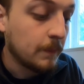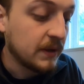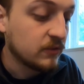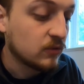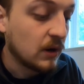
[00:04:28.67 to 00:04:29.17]

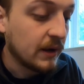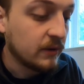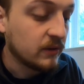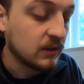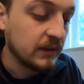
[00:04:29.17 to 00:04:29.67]
bench grinder
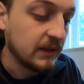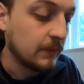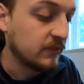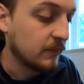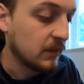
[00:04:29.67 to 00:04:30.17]
to clean up
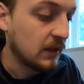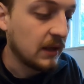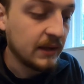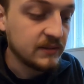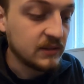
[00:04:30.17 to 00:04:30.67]
some of the
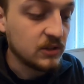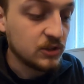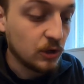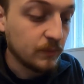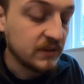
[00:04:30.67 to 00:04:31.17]
lines and to
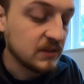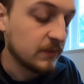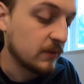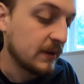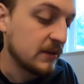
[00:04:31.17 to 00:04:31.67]
show me some of
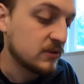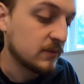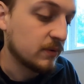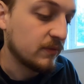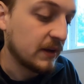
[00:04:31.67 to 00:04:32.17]
the major
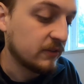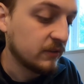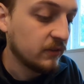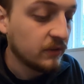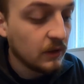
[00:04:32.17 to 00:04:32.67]
imperfections.